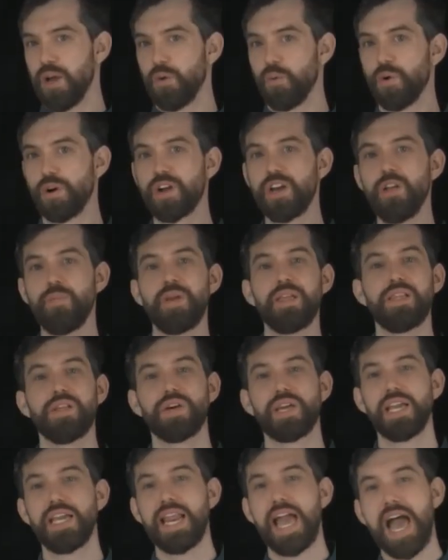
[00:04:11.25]
We're going to be
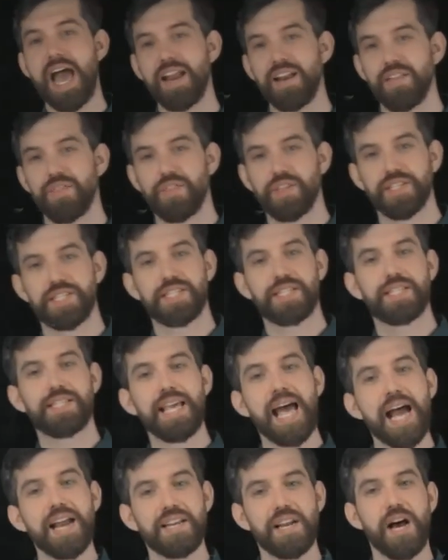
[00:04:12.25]
looking at the
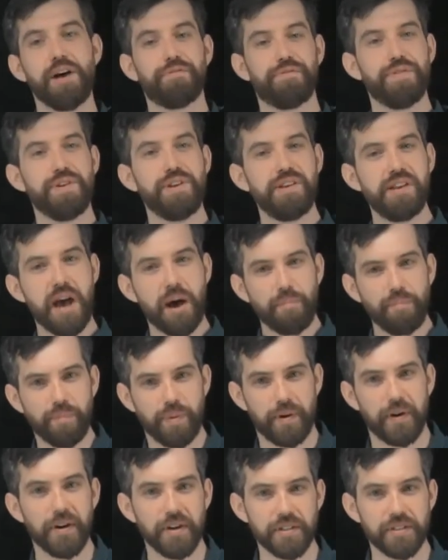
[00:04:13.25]
set of
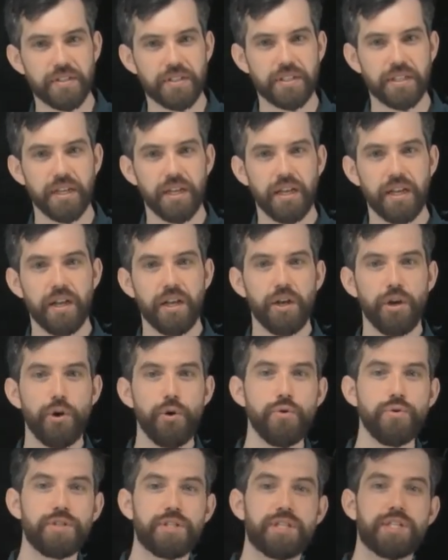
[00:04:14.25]
numbers
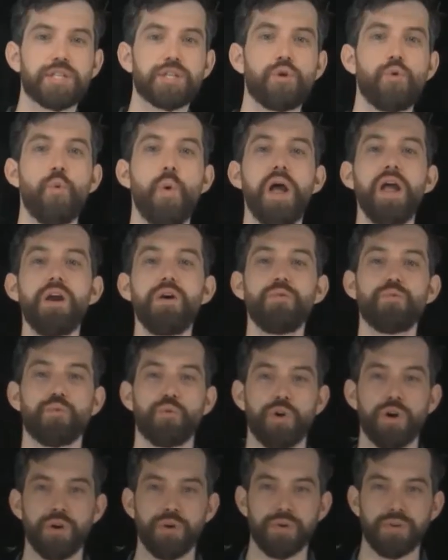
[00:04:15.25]
whose square
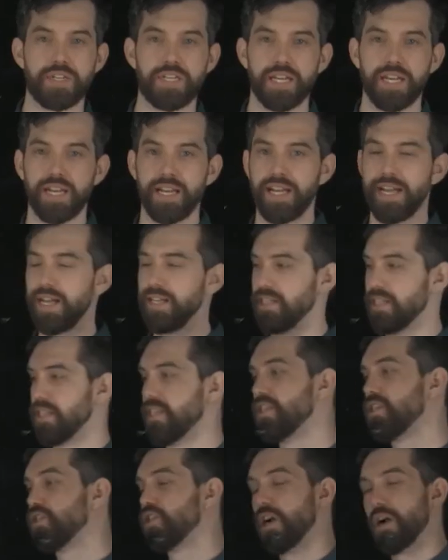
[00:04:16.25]
root is an
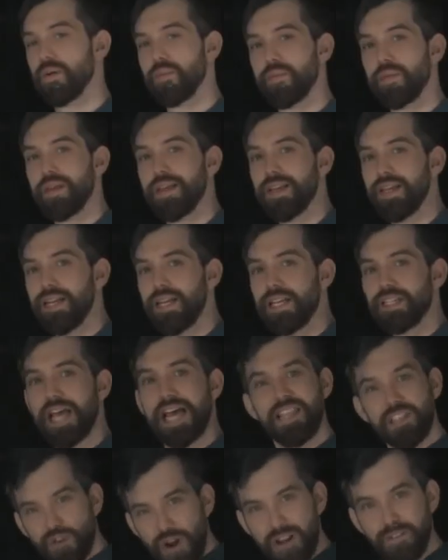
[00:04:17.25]
integer. So I
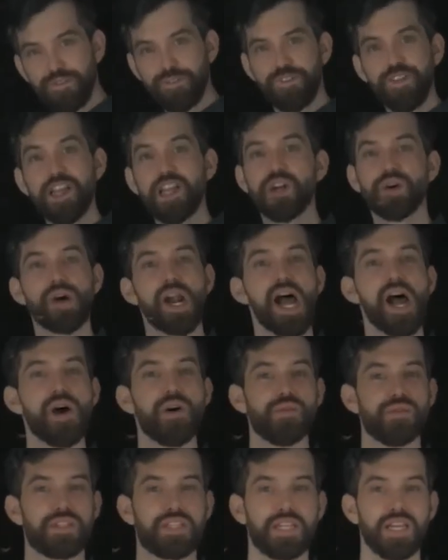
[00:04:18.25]
have to try to figure
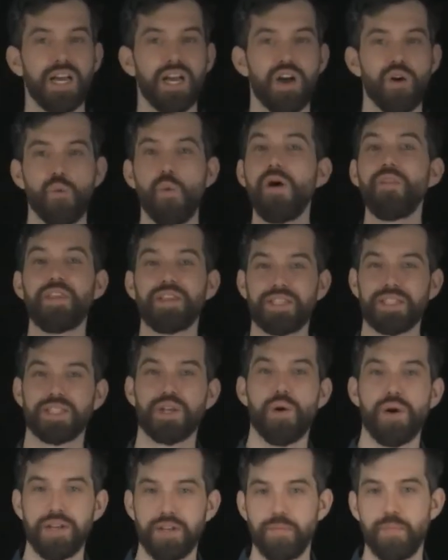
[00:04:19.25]
out what this is
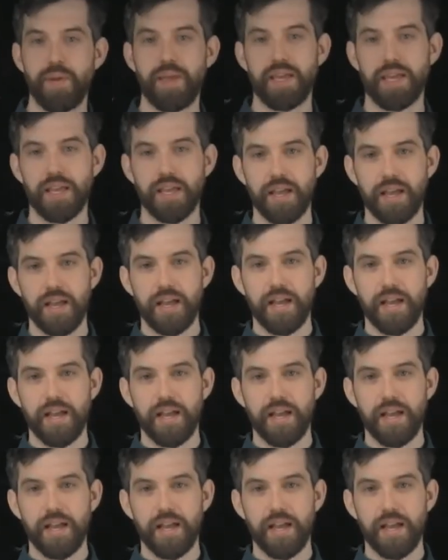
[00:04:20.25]
going to be.